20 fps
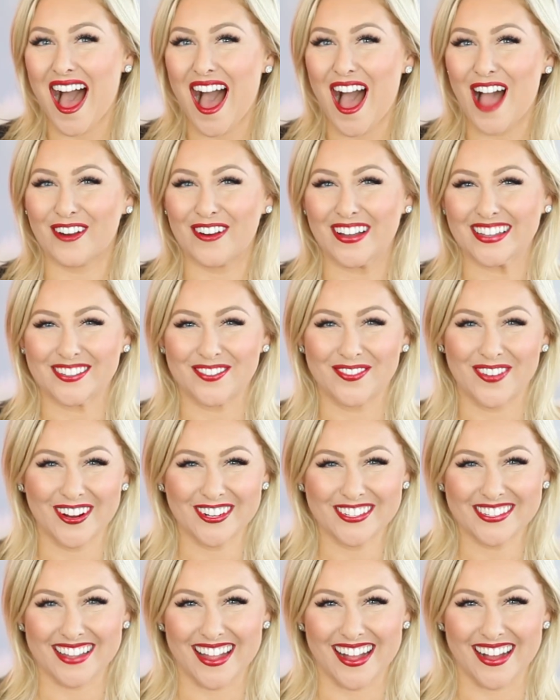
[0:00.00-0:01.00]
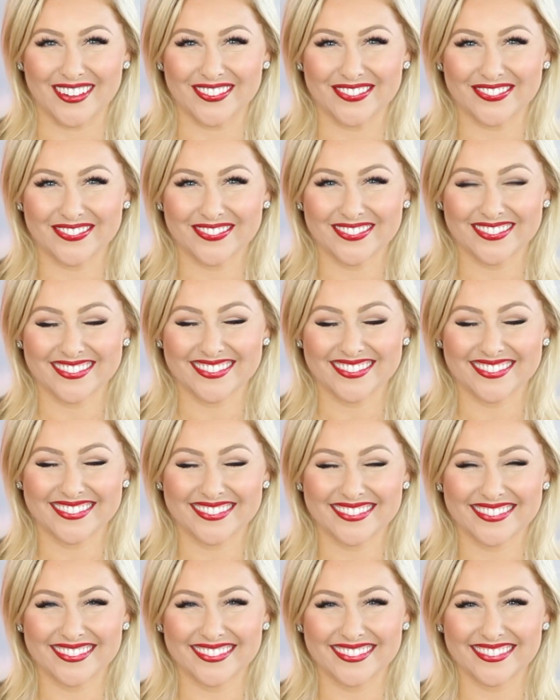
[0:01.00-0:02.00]
All right, so first off,
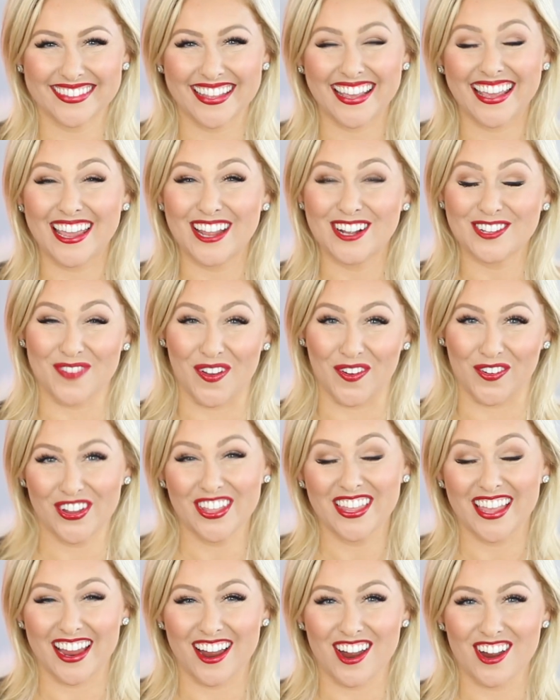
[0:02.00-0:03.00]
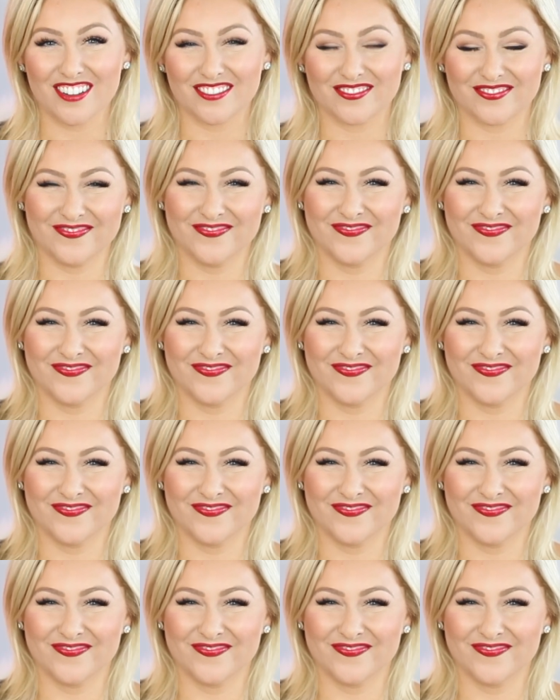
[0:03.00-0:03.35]
here's my real hair.